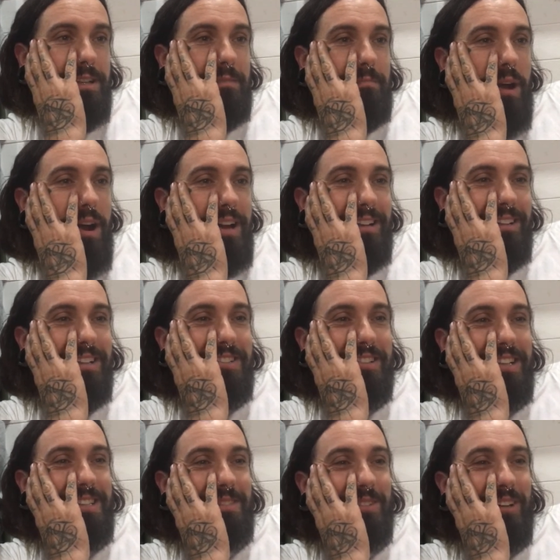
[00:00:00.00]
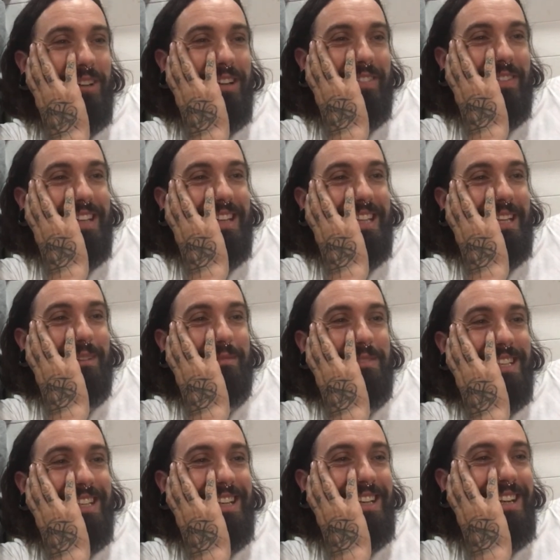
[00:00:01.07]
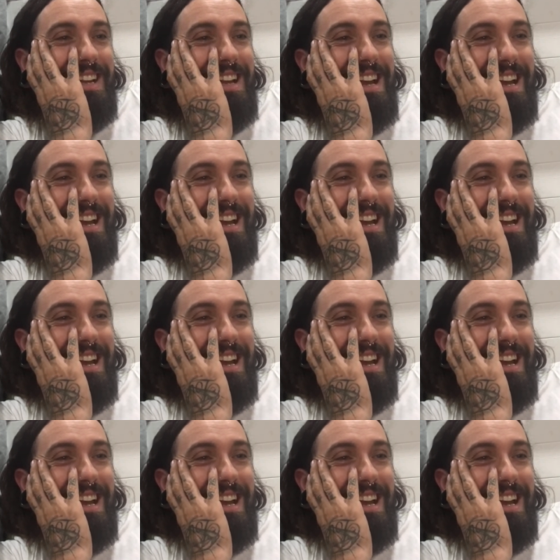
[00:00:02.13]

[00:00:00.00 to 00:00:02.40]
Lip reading: Martin only drinks water when Liam's in it.